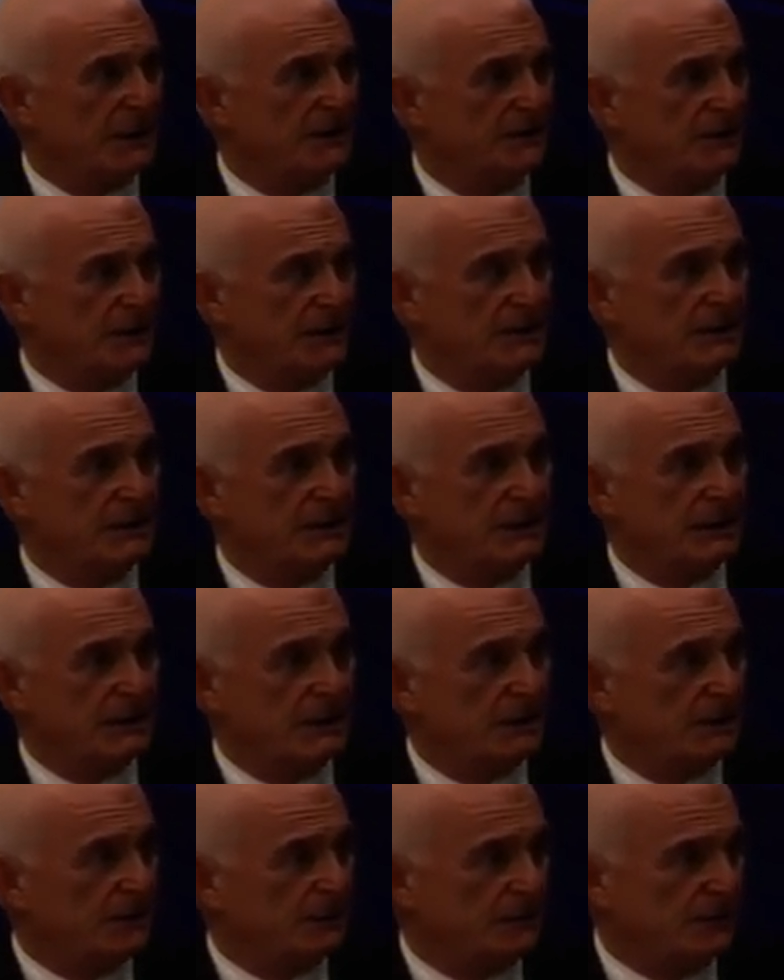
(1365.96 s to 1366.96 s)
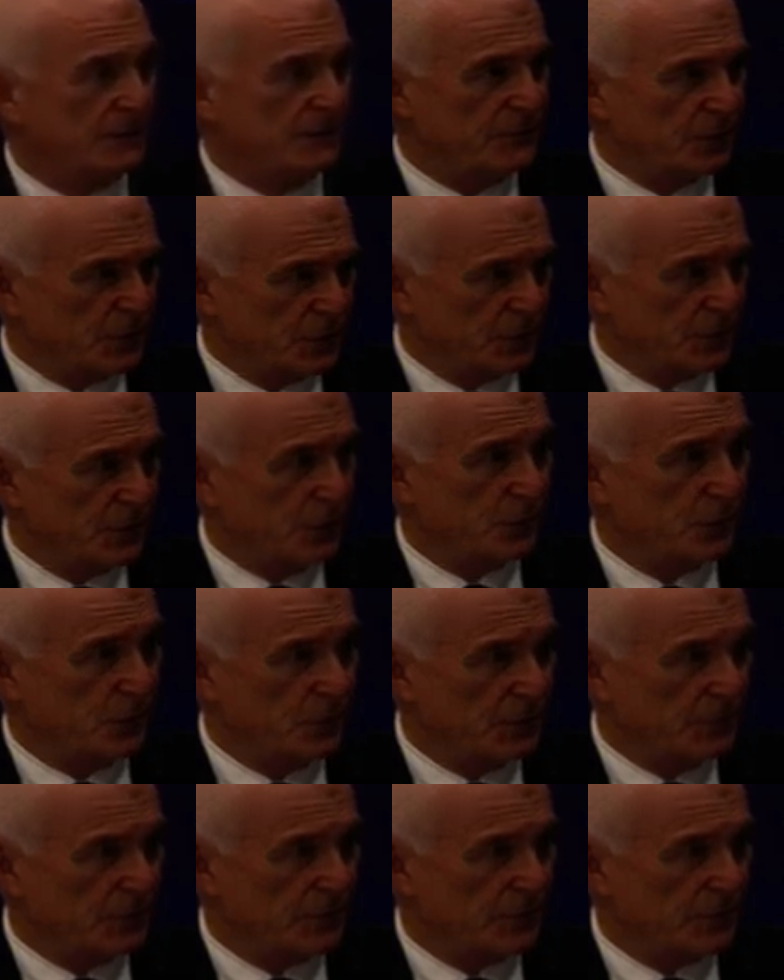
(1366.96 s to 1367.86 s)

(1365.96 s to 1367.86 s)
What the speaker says: with we work in all the